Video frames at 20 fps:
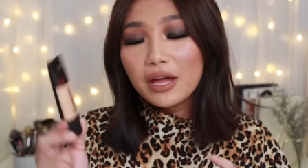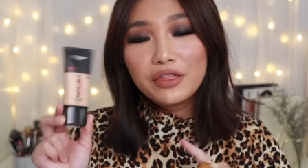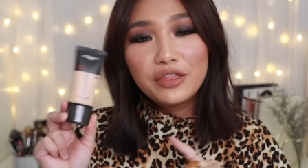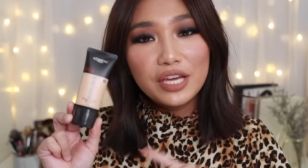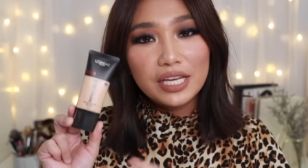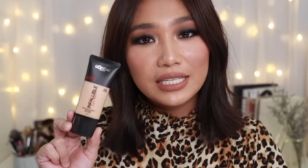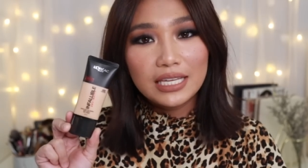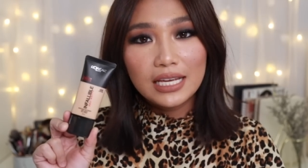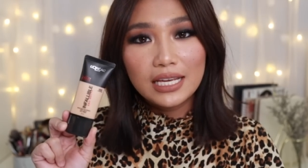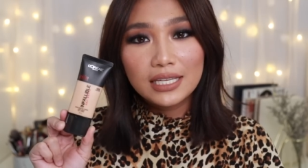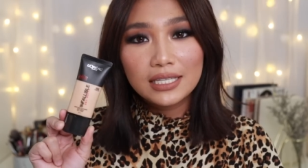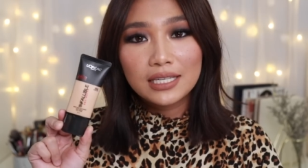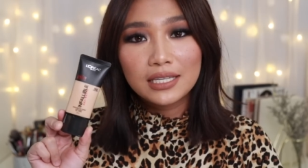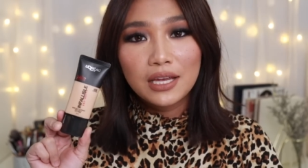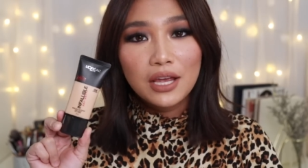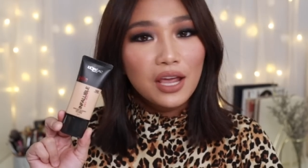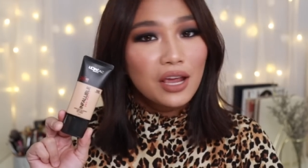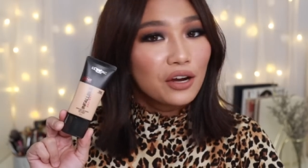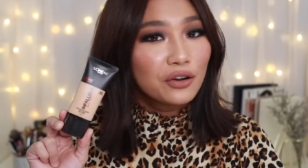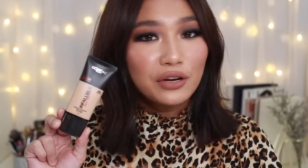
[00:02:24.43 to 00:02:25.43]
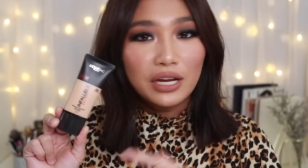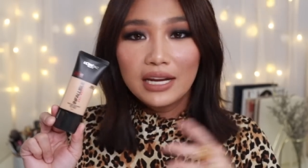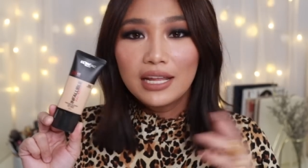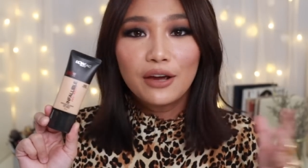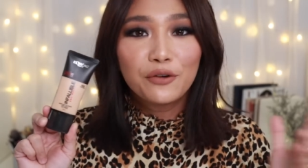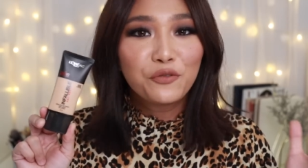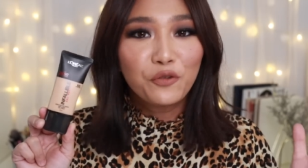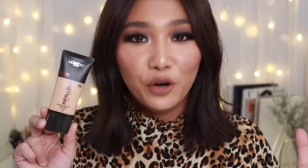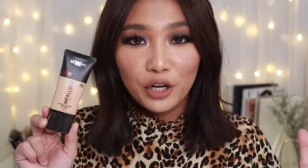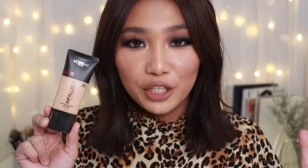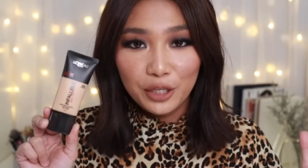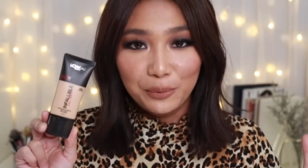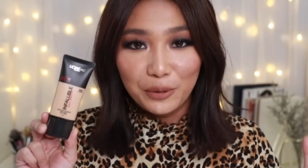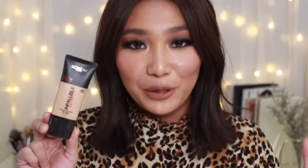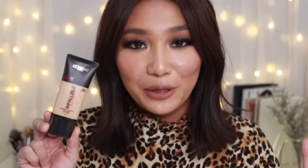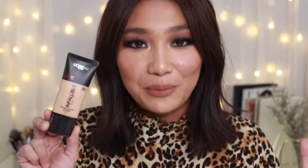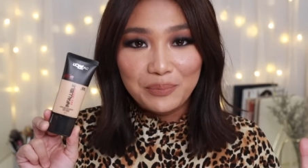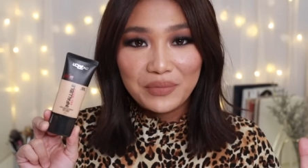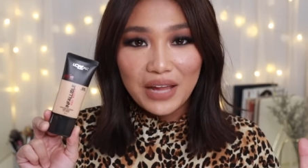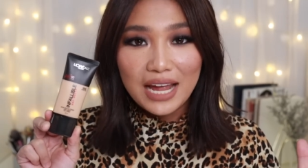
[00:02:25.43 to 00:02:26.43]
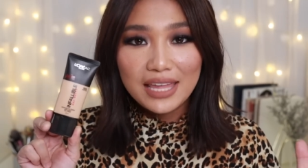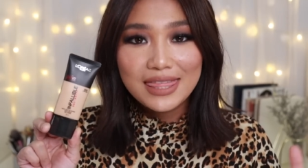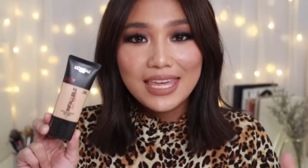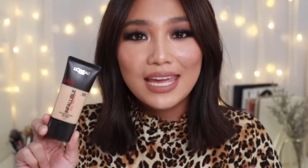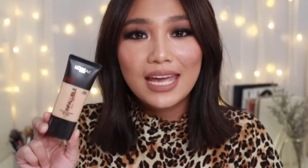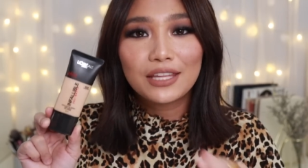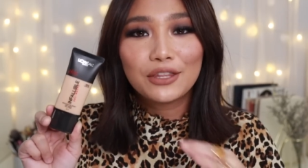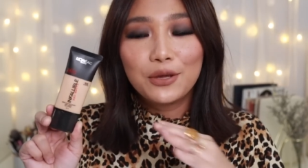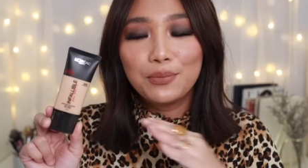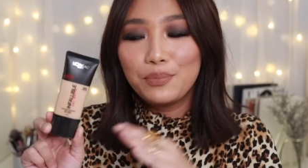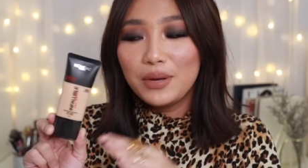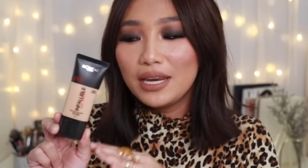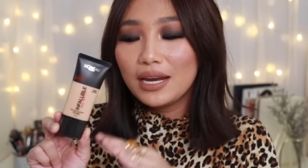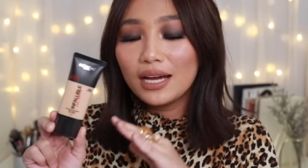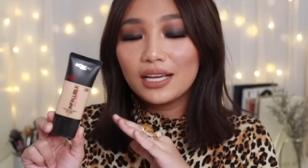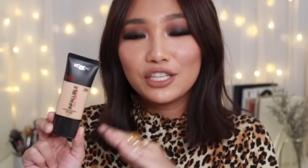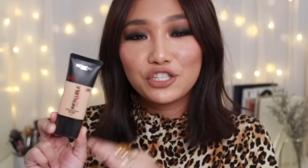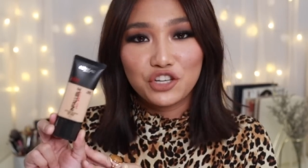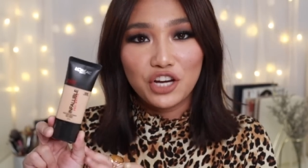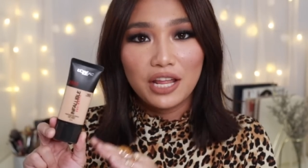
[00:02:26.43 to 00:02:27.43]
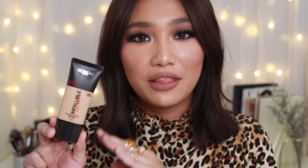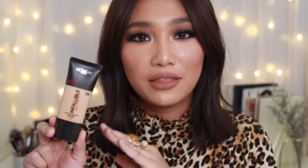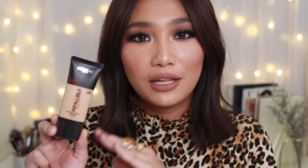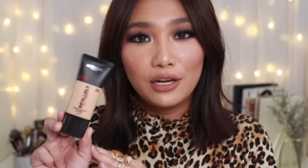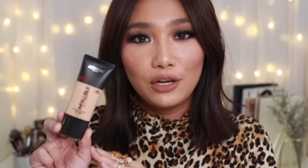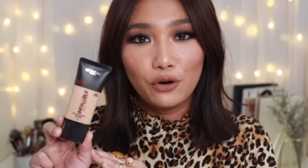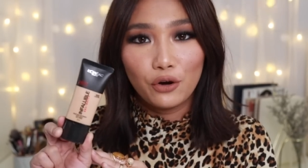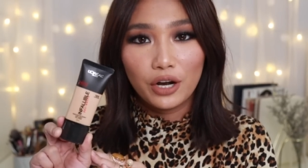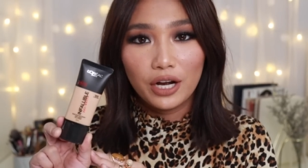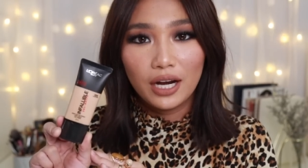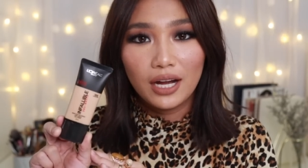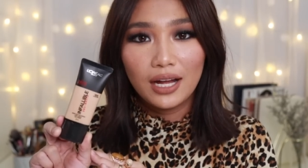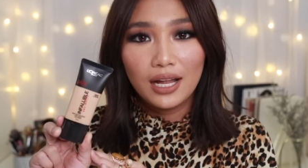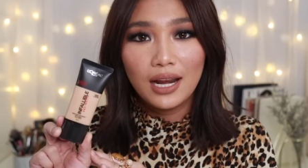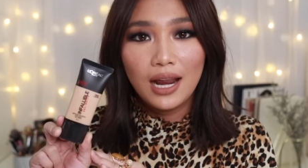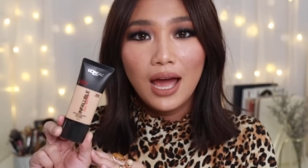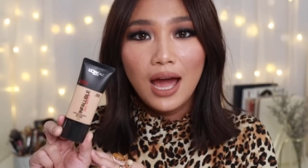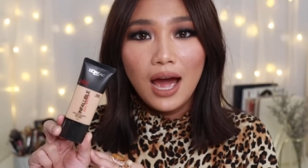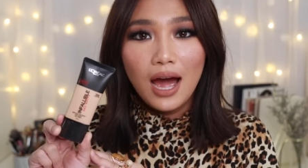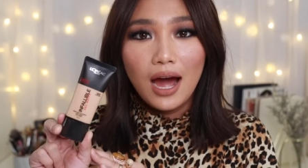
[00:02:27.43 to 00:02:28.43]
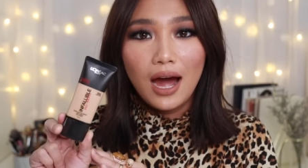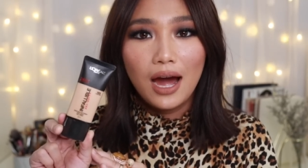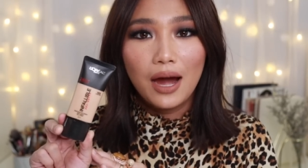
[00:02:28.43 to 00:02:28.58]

This is really affordable. I think ito yung pinaka-strength ng L'Oreal.